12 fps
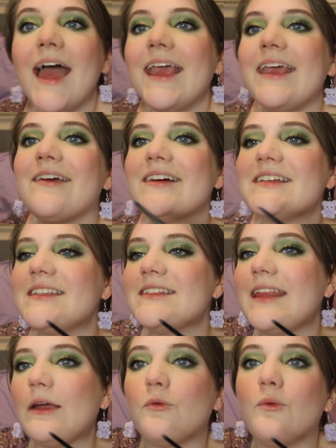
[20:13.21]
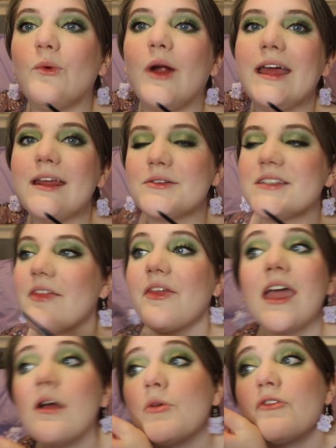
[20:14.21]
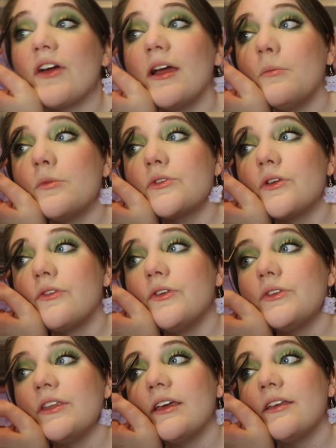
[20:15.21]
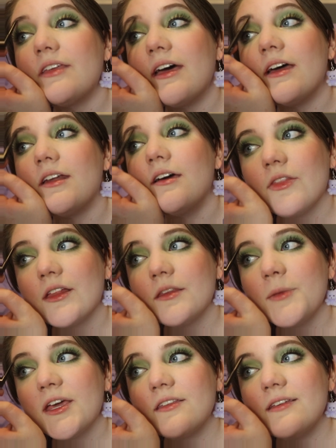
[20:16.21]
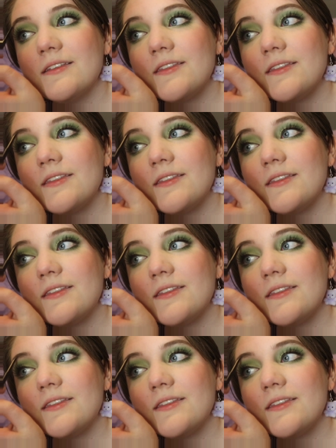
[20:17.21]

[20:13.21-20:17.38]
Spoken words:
Harris. He's like right outside the camera frame. So if you see his head, that's because he's